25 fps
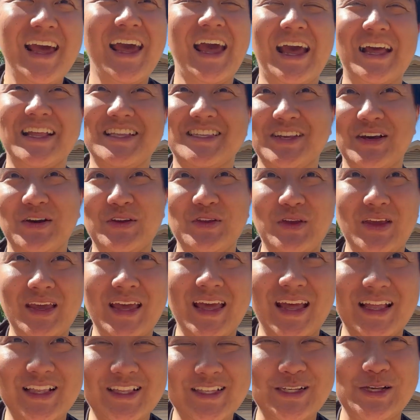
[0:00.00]
Until you
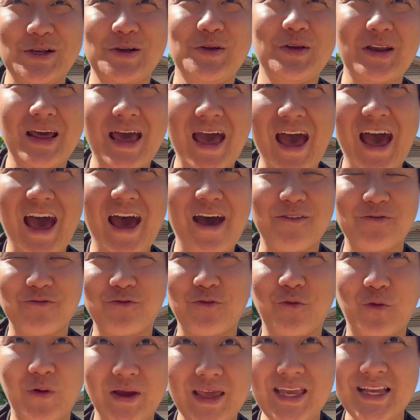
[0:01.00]
hit
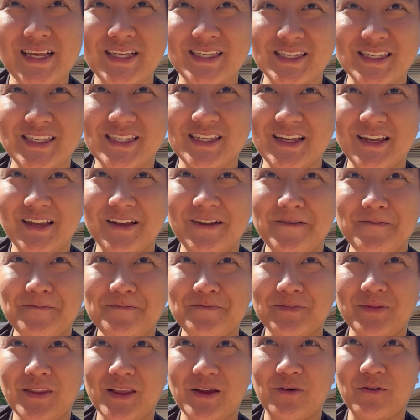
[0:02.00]
2.5 weeks,
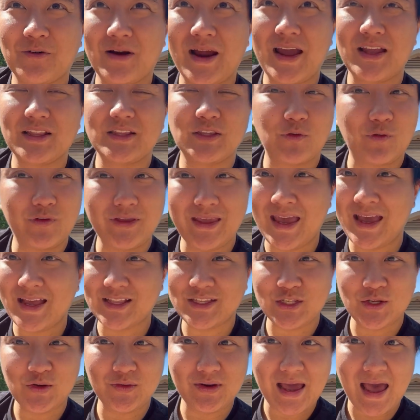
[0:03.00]
right? And when you hit
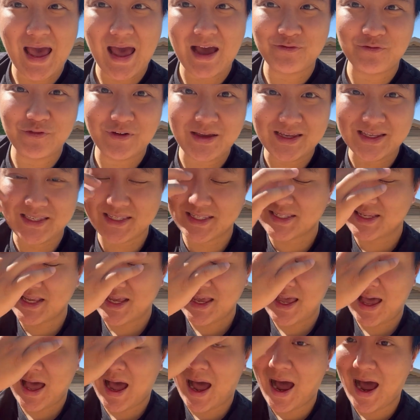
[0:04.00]
2.5 weeks,
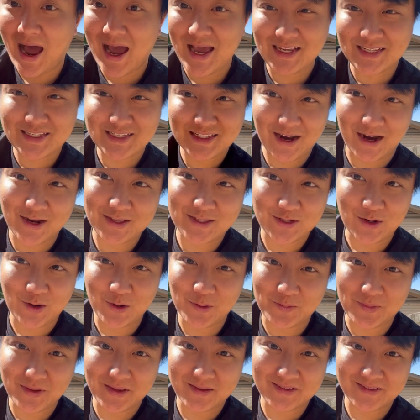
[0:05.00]
eyes start to
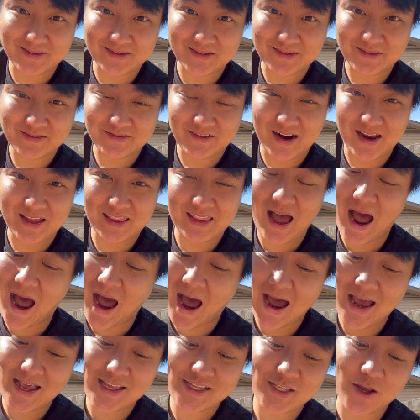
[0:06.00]
open, right? The
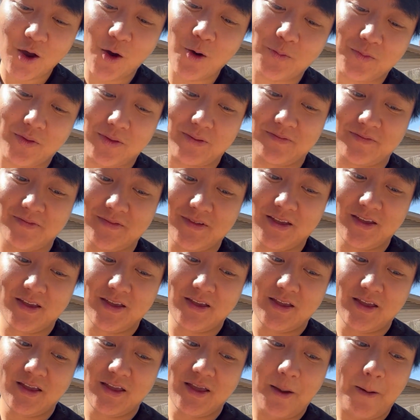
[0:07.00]
eyes open.
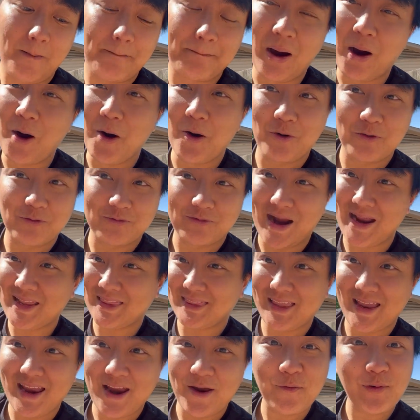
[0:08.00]
Boom,
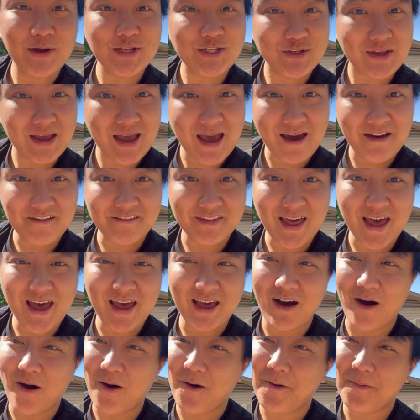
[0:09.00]
right there, once you have
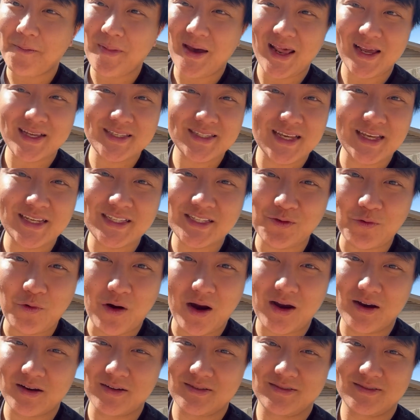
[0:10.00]
that, oh man, that's easy
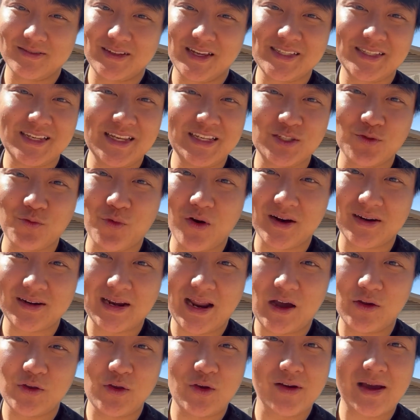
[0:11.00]
work. It's easy working
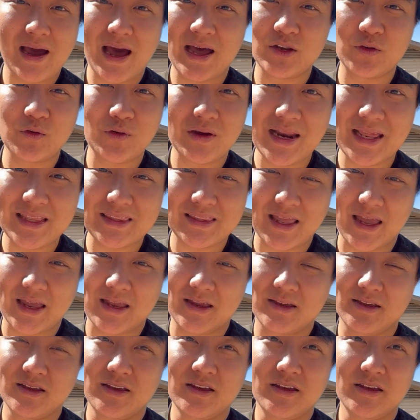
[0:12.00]
out. You don't gotta do anything.